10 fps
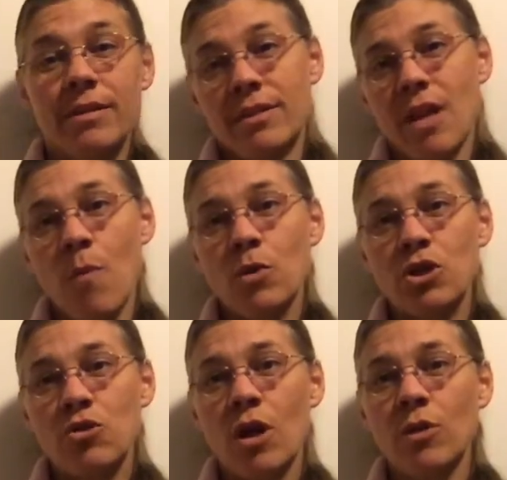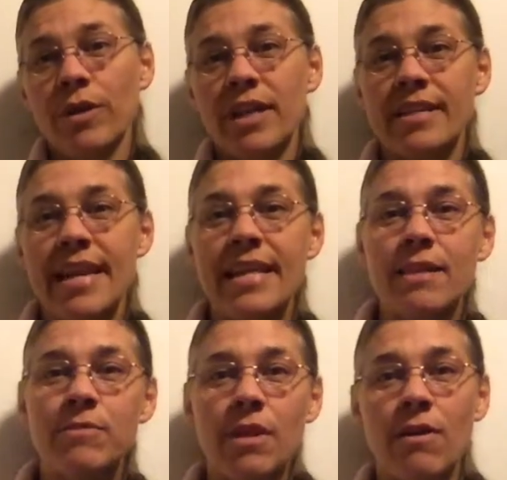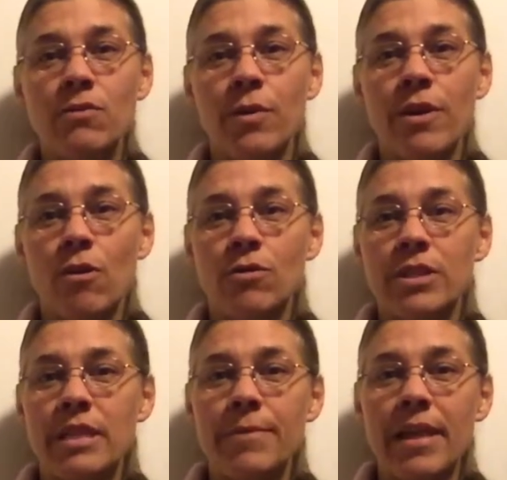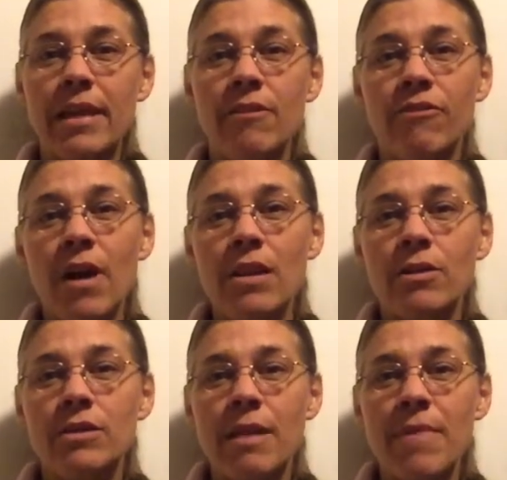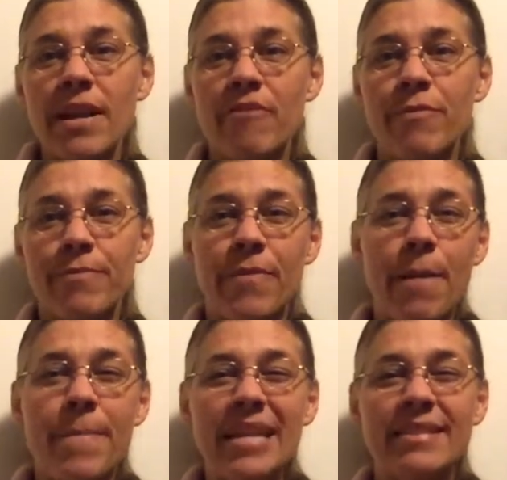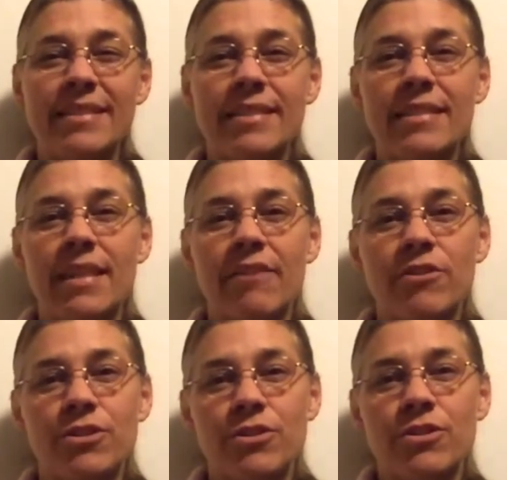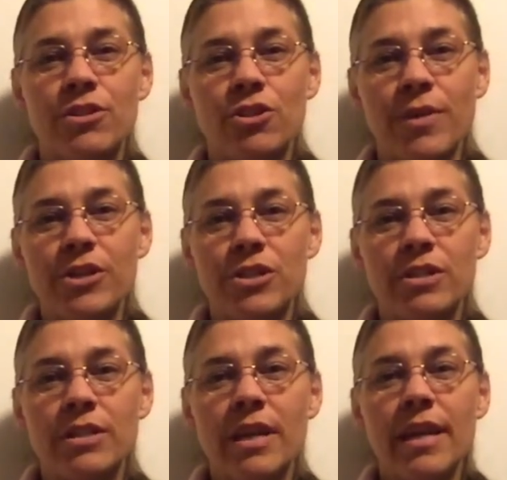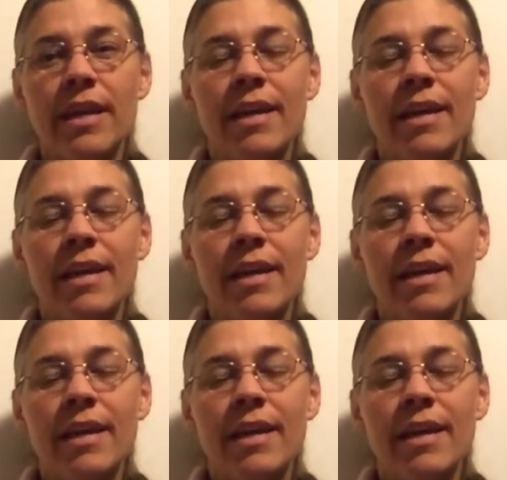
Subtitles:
Some will struggle with containing themselves when they're overstimulated, and for others, they might have a basic dislike for certain situations.